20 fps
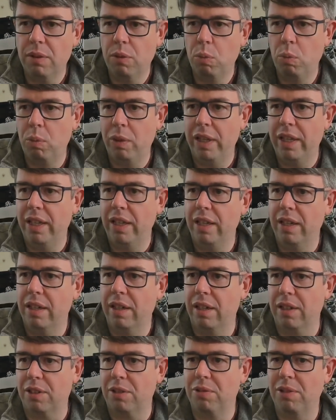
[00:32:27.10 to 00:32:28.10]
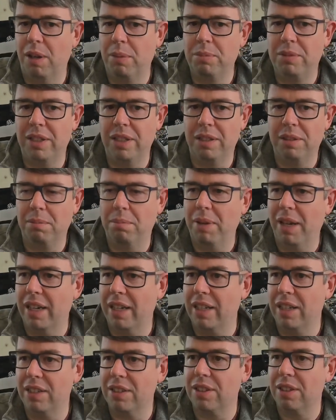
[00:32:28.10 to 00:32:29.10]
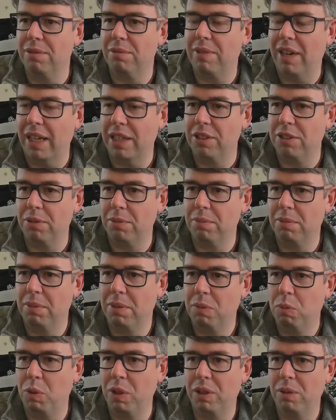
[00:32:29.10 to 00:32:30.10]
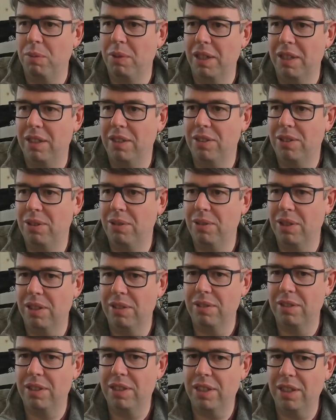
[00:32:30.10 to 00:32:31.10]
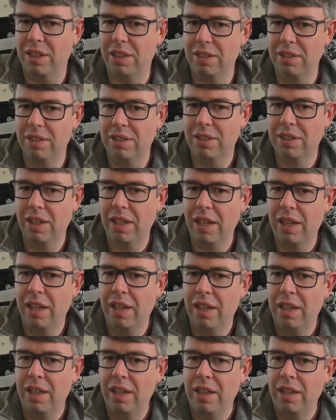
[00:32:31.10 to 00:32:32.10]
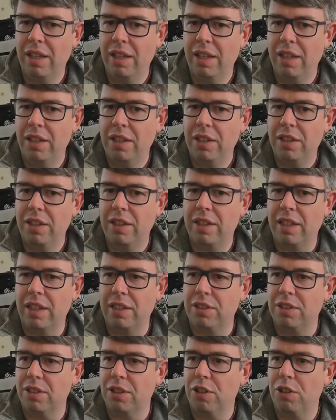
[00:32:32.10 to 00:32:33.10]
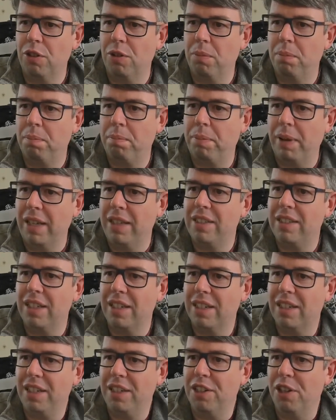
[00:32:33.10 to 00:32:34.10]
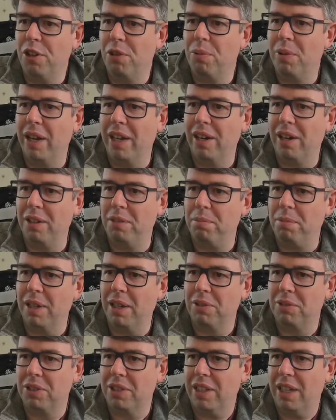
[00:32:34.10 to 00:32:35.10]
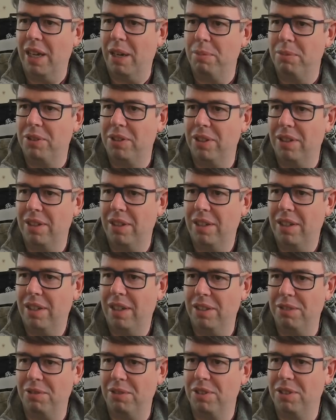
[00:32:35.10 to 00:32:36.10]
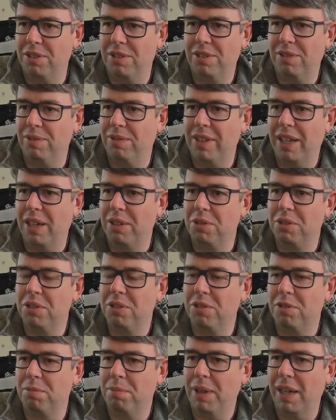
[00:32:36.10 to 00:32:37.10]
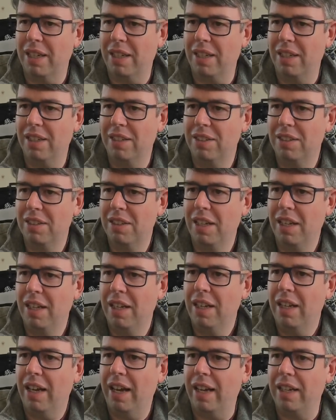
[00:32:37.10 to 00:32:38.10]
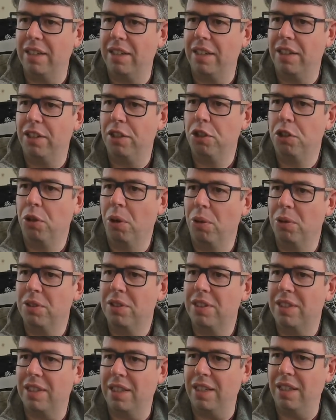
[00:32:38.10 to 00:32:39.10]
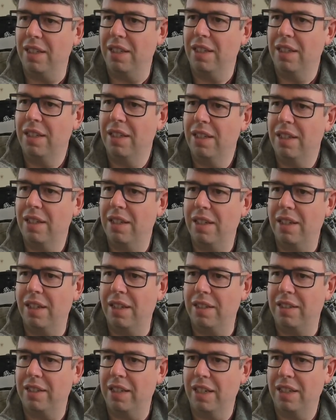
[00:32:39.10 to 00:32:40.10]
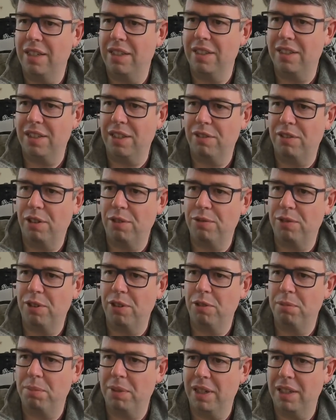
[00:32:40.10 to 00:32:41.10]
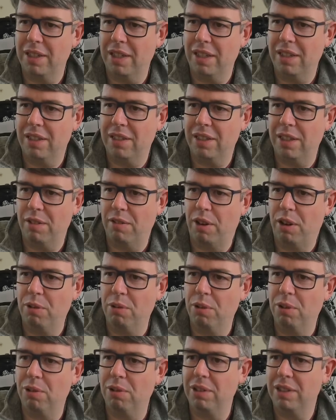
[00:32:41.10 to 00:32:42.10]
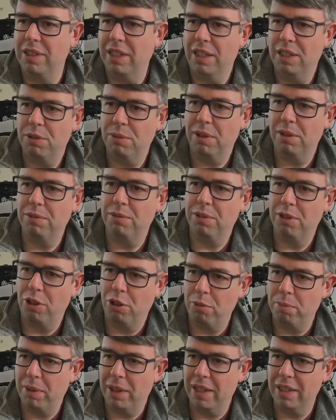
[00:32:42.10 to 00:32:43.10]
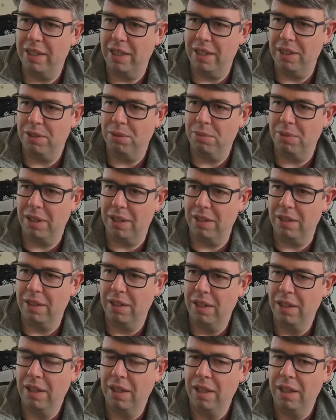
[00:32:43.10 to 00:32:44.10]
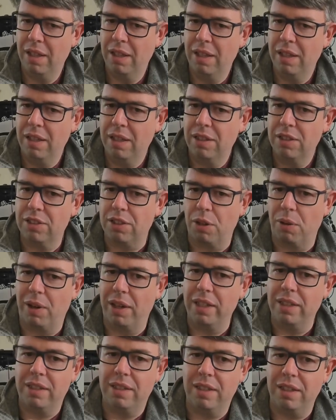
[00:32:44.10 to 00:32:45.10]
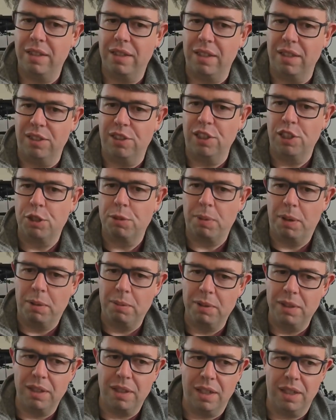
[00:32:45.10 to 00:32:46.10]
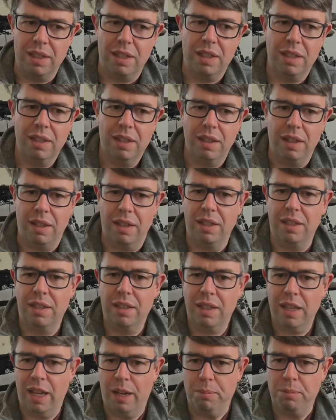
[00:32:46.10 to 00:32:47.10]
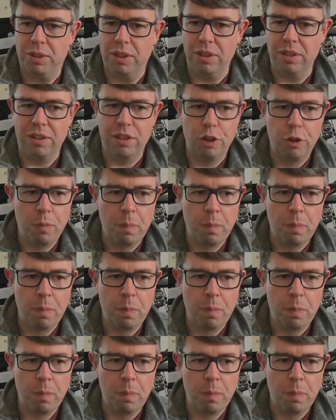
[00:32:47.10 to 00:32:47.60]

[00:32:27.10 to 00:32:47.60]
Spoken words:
we are corrupting packets at random with a 1 in 200 chance, there's basically no way I'd be able to capture hundreds of thousands of packets and not see a data 0 followed by a data 0 or a data 1 followed by a data 1. So I did this experiment. I captured